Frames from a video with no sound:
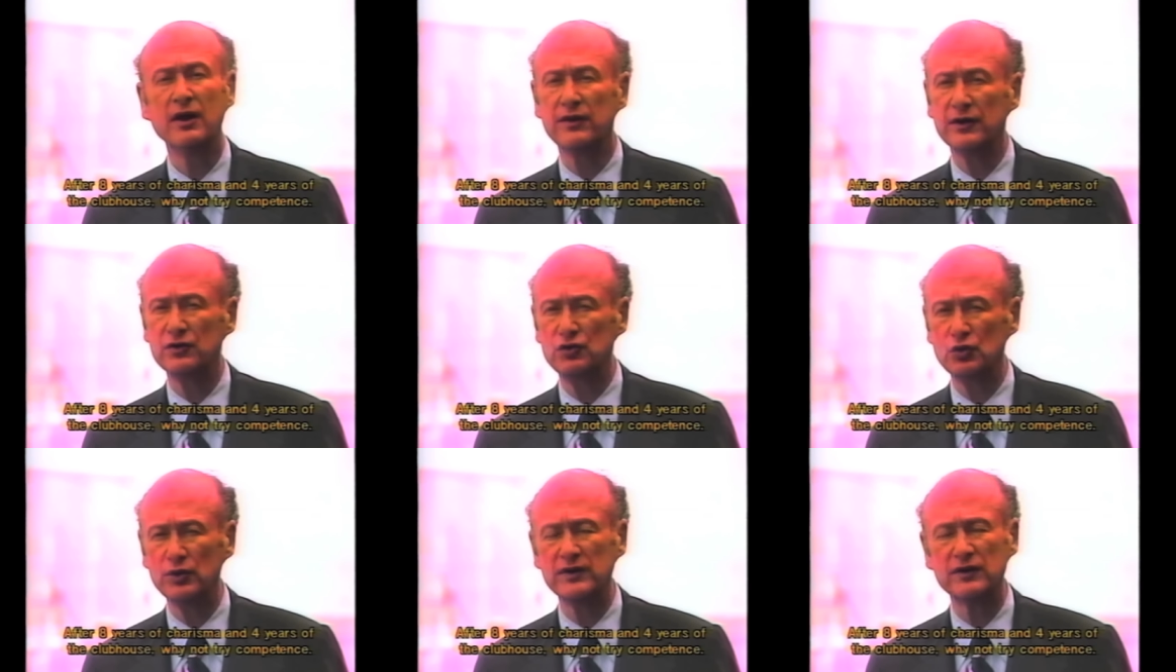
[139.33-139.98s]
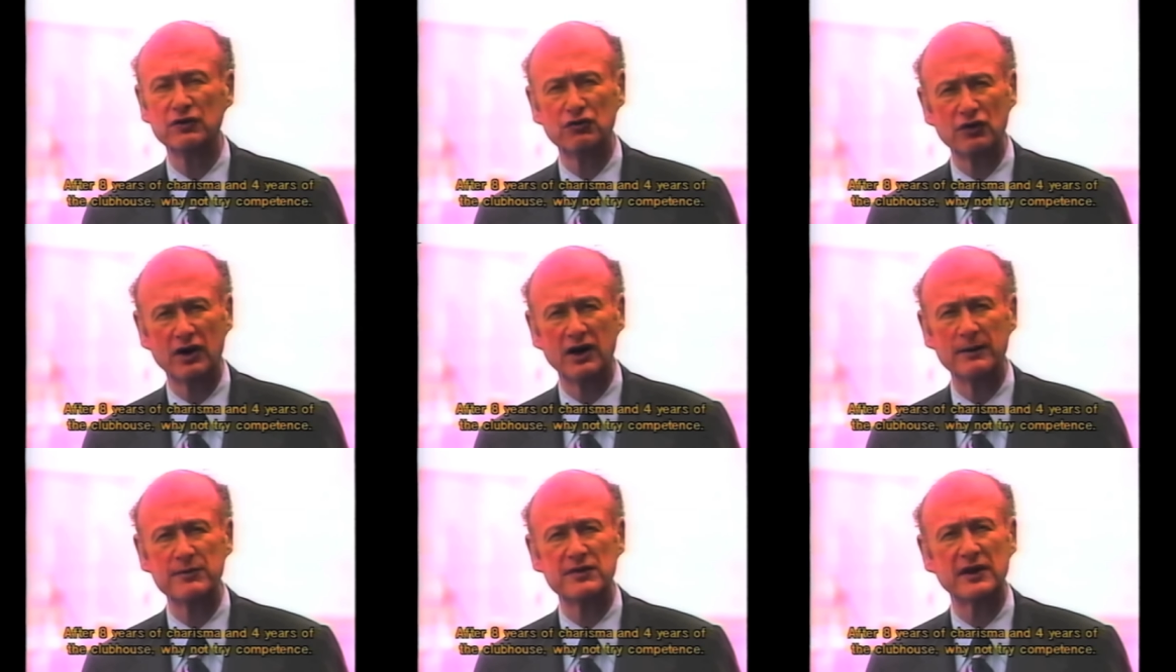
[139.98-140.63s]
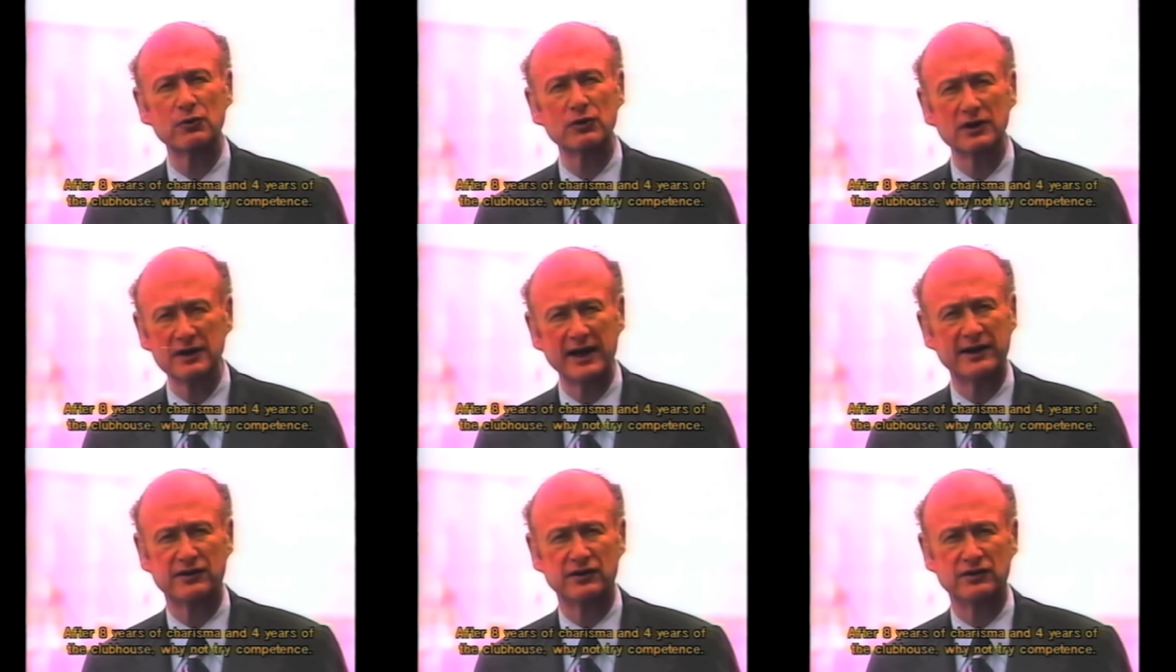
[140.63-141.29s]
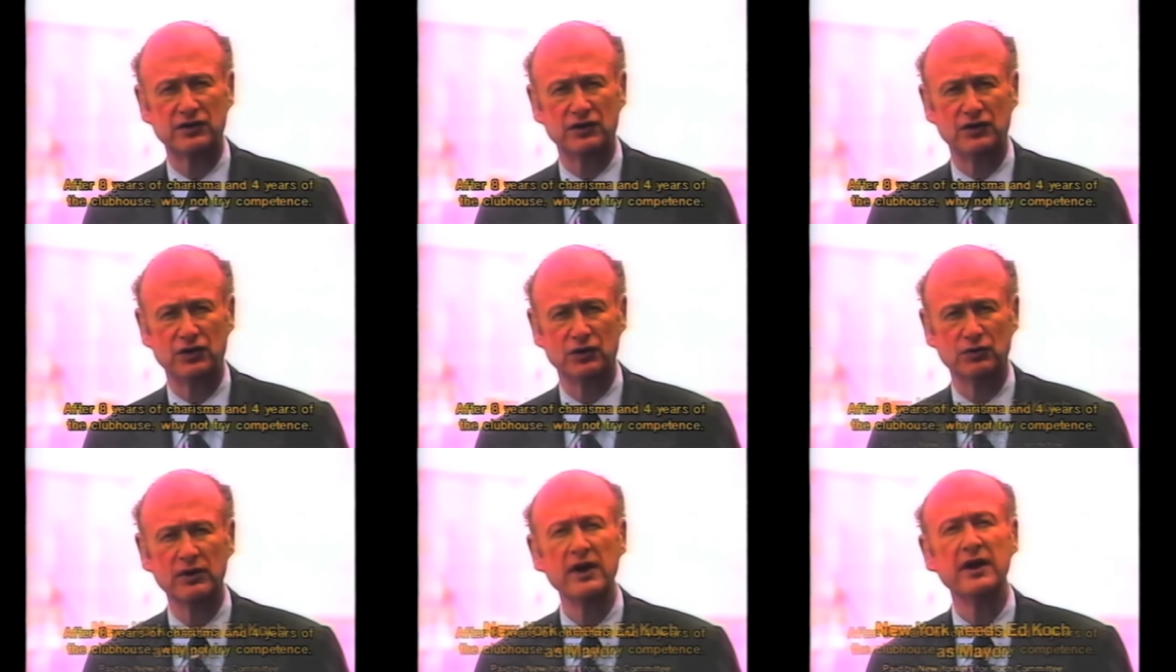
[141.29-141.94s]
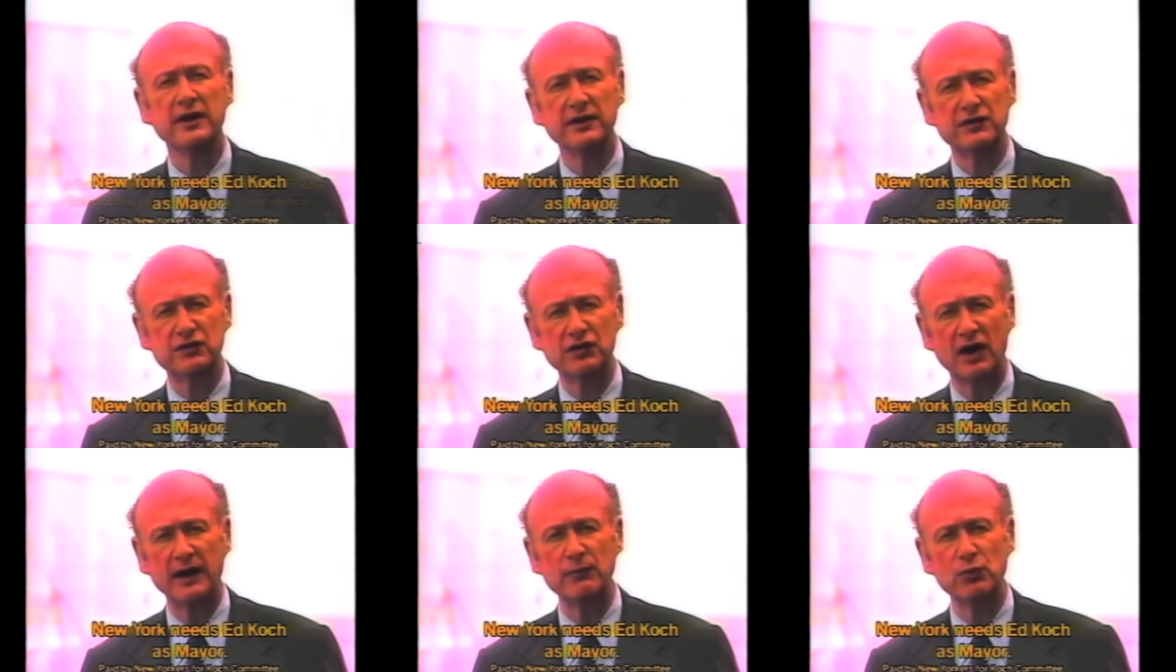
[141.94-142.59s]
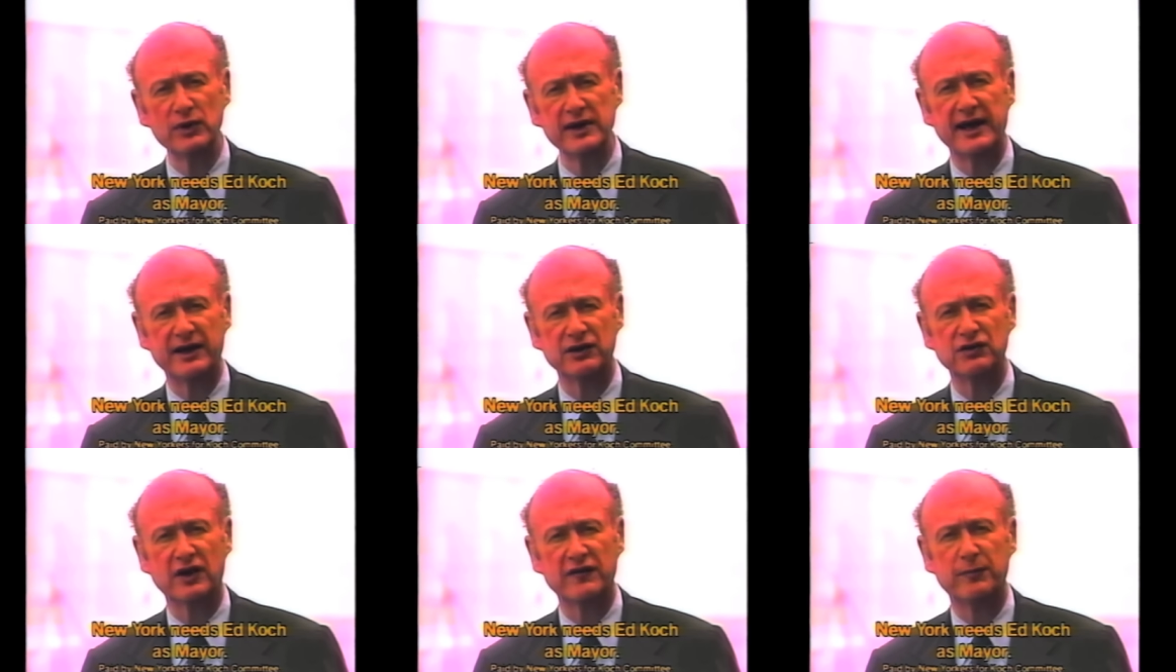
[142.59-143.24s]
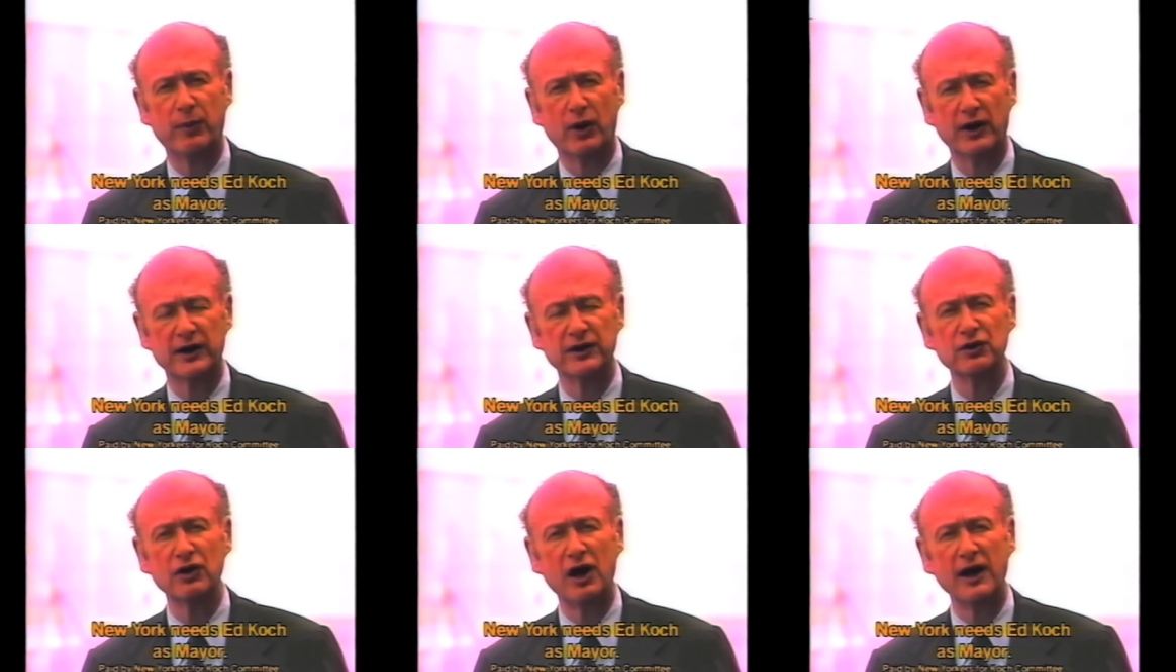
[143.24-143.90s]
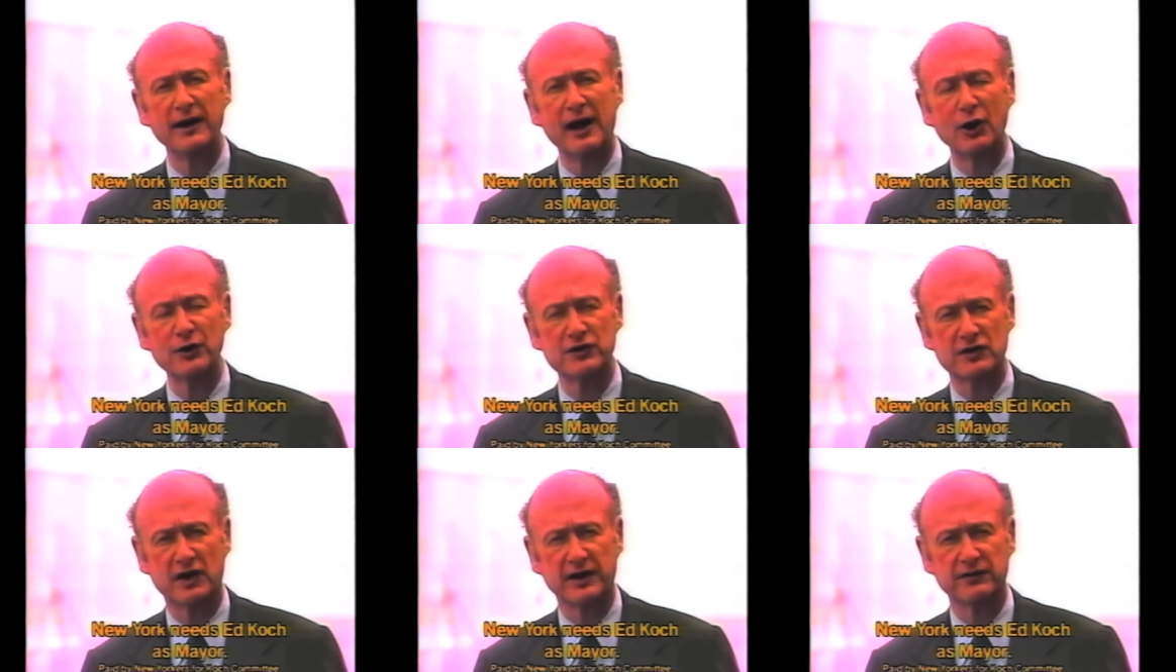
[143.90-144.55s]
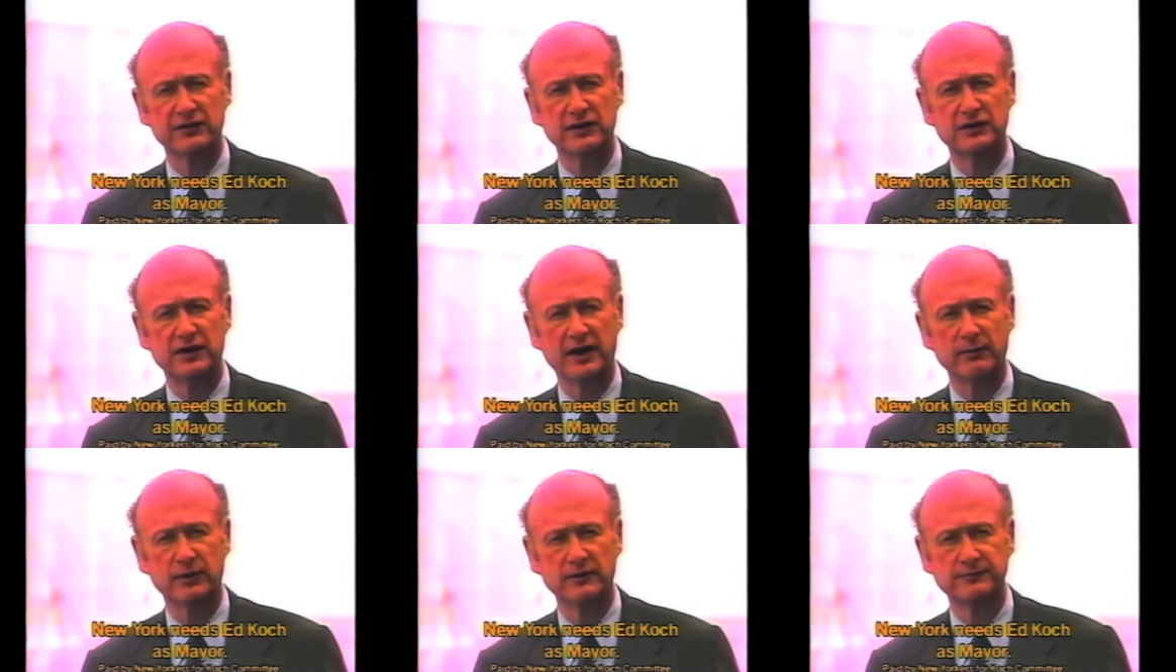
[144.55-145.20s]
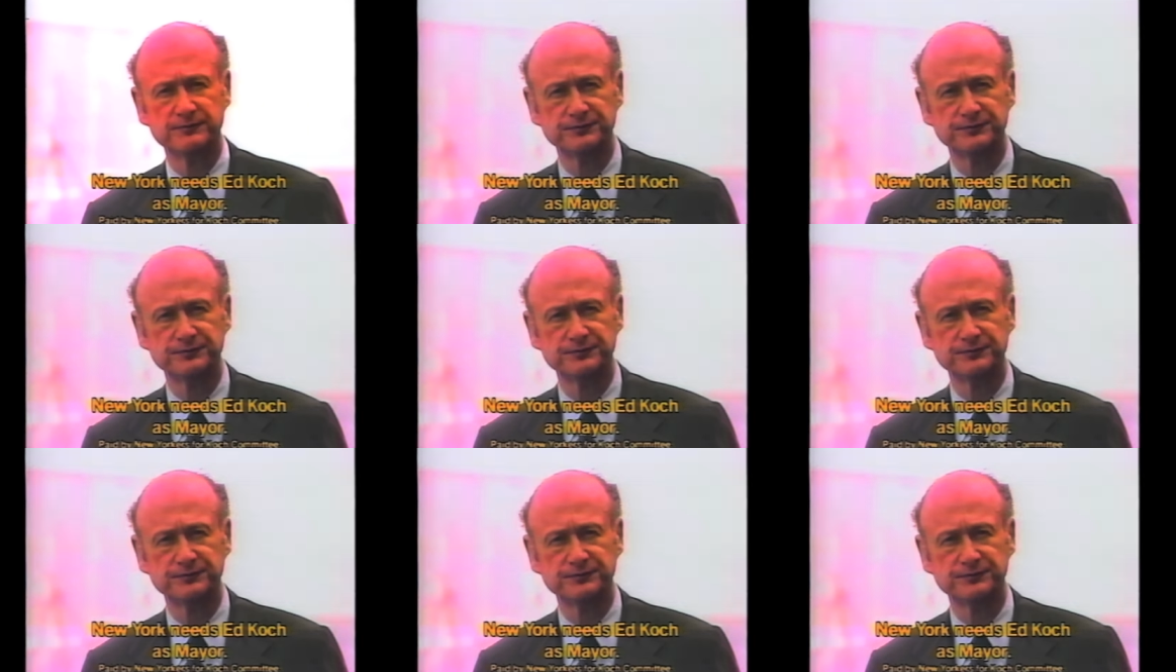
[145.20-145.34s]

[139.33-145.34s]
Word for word: They're doing the jobs they were elected to do. It's time we had a tough bargainer on our side of the table.